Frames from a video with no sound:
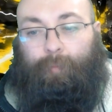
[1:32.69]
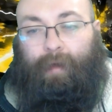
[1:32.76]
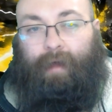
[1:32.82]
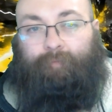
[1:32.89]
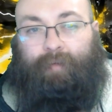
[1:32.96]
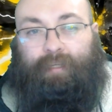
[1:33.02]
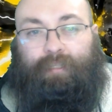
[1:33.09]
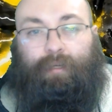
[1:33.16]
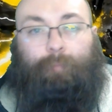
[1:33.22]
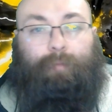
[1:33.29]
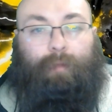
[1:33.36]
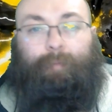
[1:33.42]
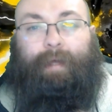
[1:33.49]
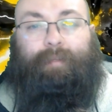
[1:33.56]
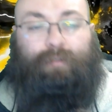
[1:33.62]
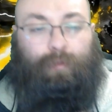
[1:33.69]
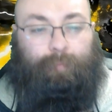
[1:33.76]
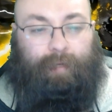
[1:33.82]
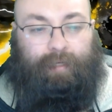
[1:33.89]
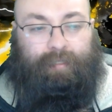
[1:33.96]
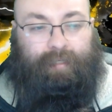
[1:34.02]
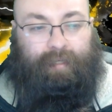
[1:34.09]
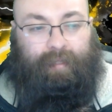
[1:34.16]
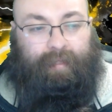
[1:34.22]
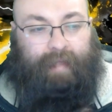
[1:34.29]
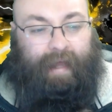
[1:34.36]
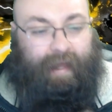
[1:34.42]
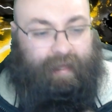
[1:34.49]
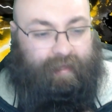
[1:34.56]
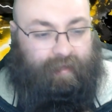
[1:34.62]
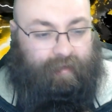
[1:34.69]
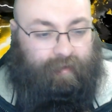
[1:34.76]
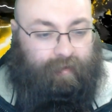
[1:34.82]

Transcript: bit of a supplemental piece to the deck.